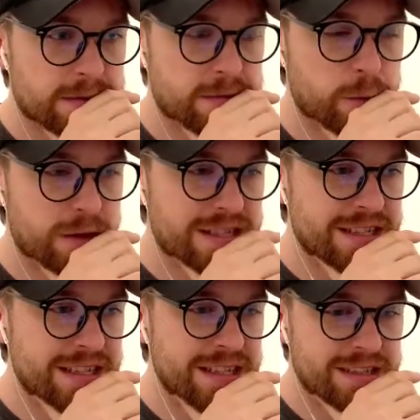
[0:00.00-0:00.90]

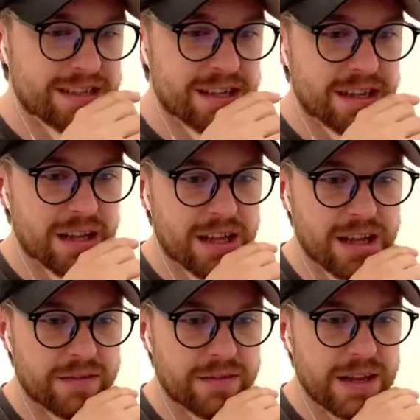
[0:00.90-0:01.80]
14 is not a
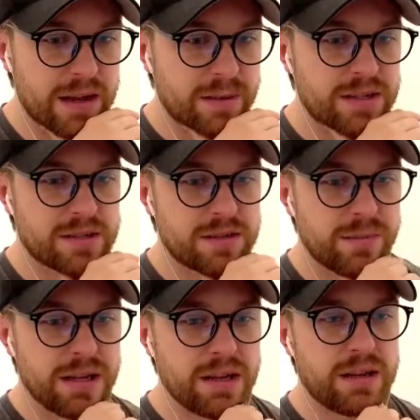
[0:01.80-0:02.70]
lot of damage to
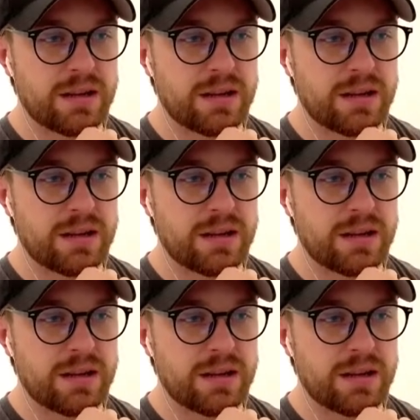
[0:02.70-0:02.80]
make.